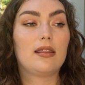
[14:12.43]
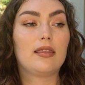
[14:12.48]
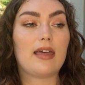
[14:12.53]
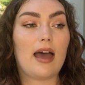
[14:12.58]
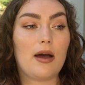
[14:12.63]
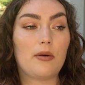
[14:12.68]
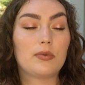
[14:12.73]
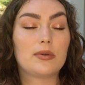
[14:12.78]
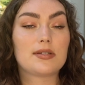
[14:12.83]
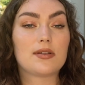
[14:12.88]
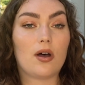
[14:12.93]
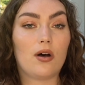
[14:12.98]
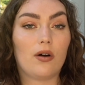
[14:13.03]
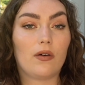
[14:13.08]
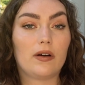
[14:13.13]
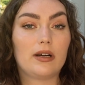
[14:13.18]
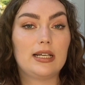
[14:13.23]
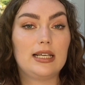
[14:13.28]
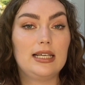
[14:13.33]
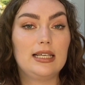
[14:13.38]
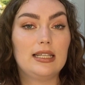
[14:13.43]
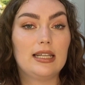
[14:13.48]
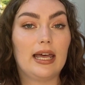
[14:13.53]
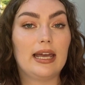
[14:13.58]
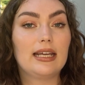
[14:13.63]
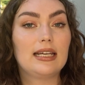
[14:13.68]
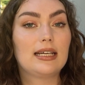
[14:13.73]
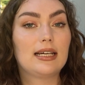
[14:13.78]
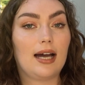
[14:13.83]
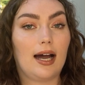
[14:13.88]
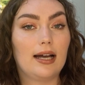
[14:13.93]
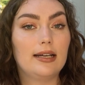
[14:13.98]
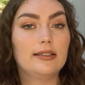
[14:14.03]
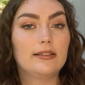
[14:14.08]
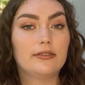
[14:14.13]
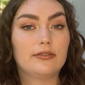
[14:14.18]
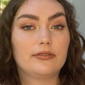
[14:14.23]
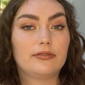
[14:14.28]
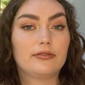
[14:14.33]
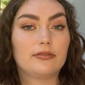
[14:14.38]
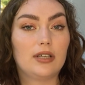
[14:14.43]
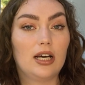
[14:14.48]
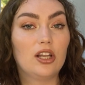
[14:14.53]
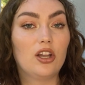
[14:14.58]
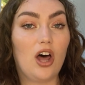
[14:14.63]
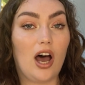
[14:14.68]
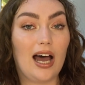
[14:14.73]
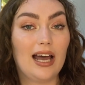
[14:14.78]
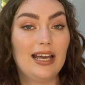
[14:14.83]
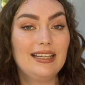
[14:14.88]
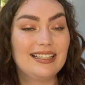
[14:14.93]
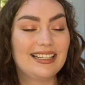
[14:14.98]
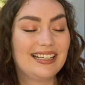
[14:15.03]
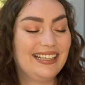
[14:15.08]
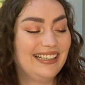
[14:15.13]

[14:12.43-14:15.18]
That was already like kind of a lot.